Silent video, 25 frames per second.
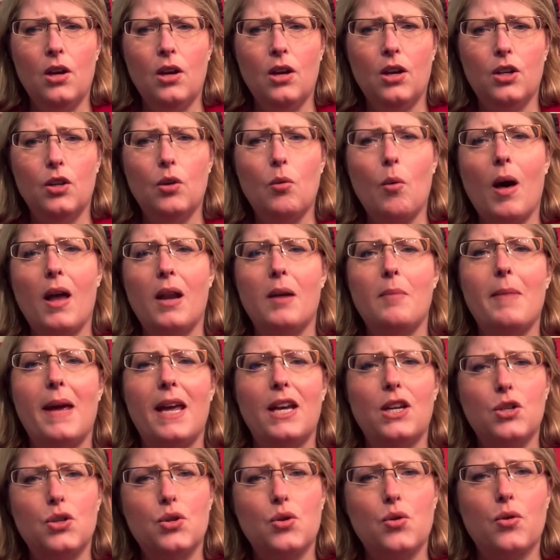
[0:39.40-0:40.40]
You'll want to
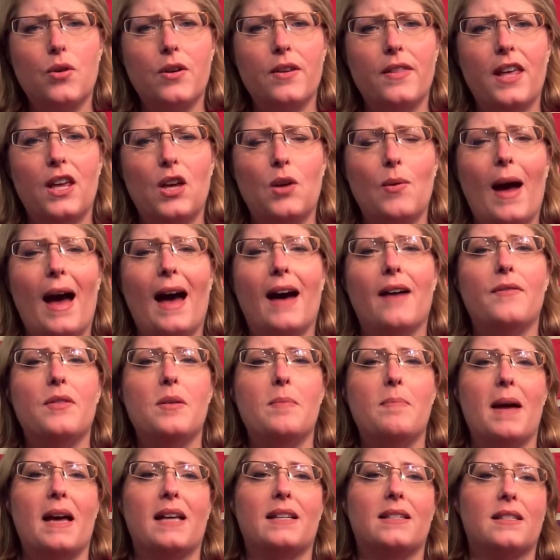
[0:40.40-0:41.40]
make sure that you have the
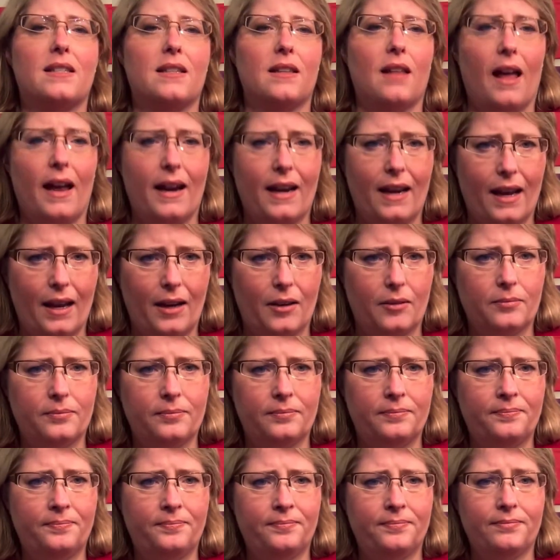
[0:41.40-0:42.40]
best lighting,
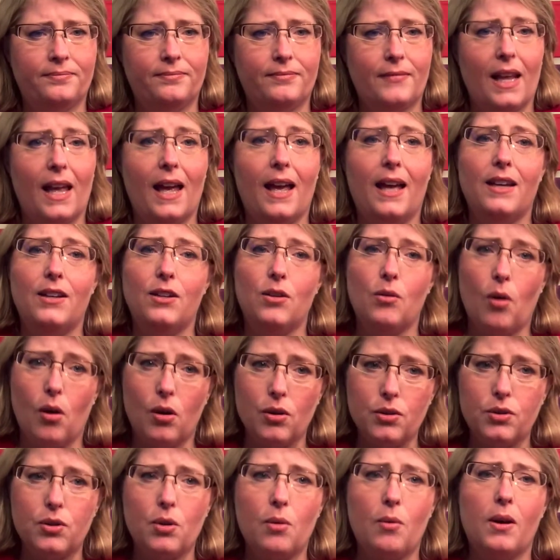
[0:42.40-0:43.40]
and you
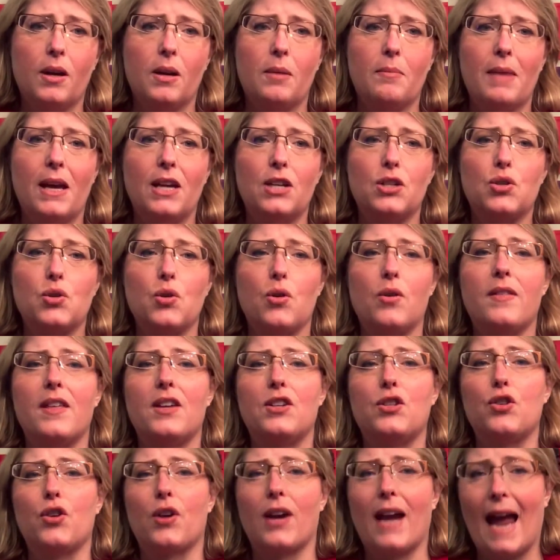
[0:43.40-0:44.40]
also want to make sure
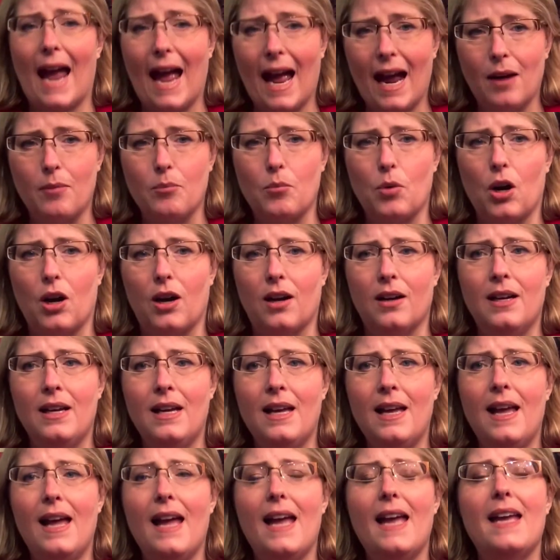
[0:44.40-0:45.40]
that your camera
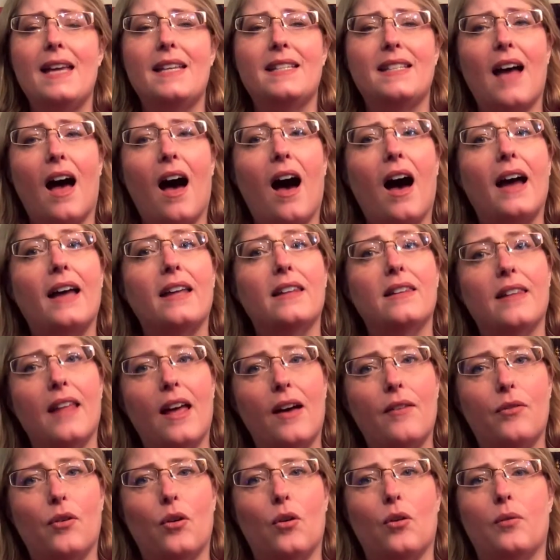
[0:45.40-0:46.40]
is eye
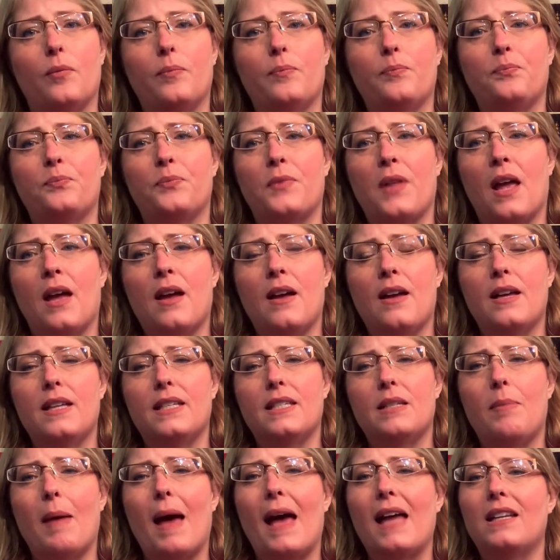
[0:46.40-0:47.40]
level.
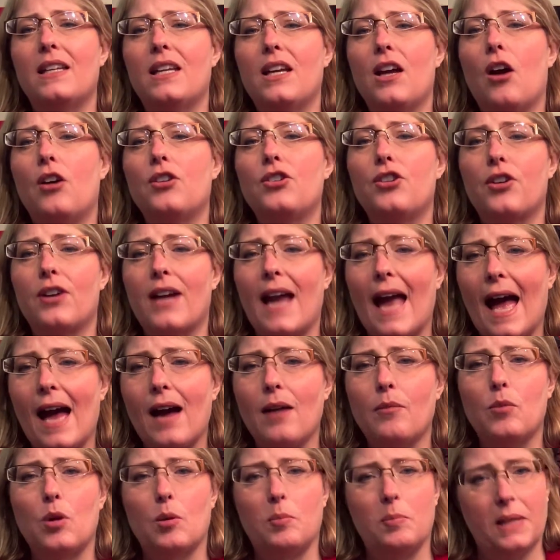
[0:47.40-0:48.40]
Depending on your
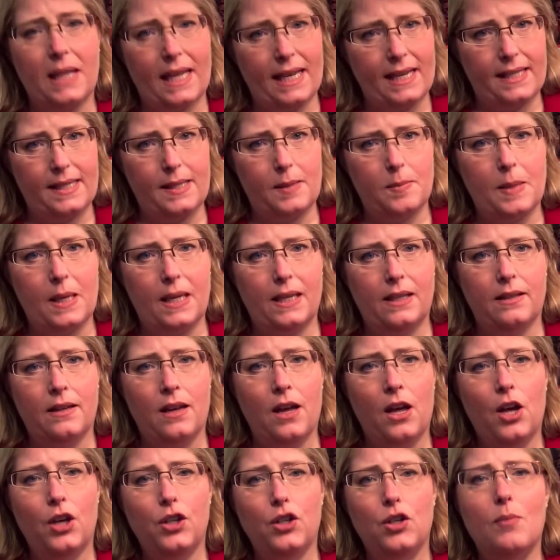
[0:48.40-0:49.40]
camera placement,
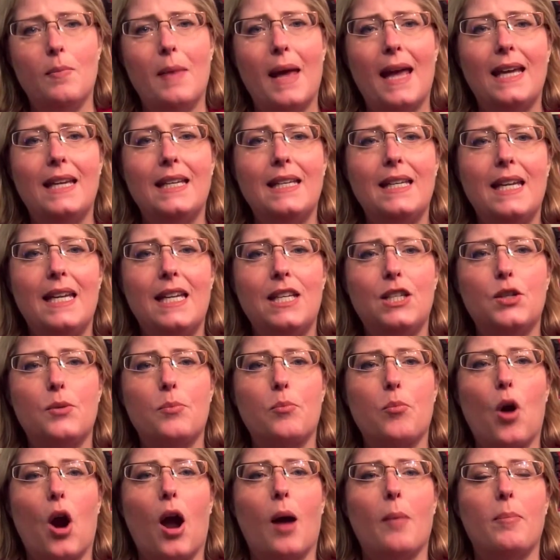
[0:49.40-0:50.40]
you may need to
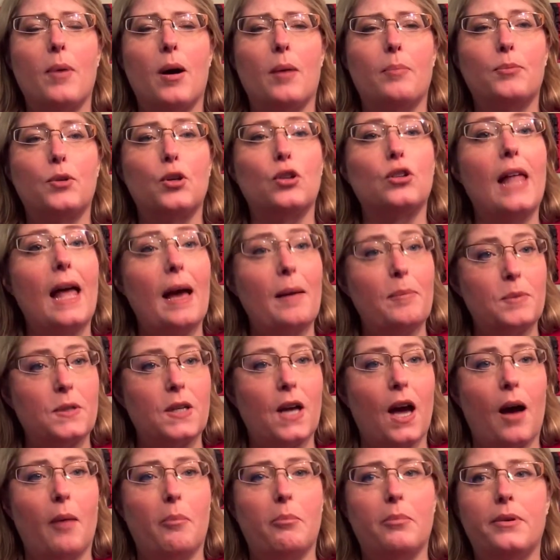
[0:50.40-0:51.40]
prop up your
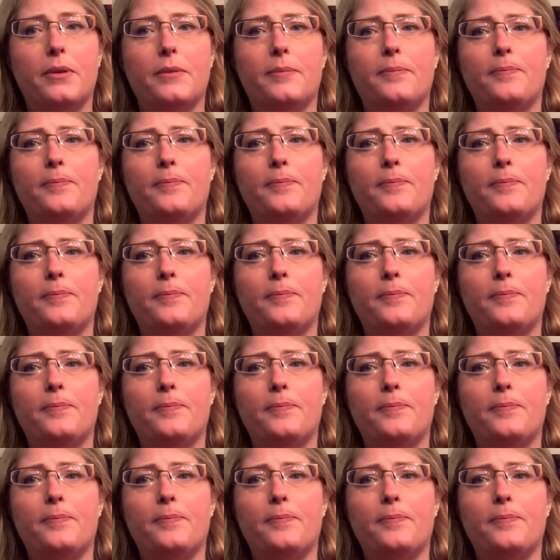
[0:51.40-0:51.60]
laptop.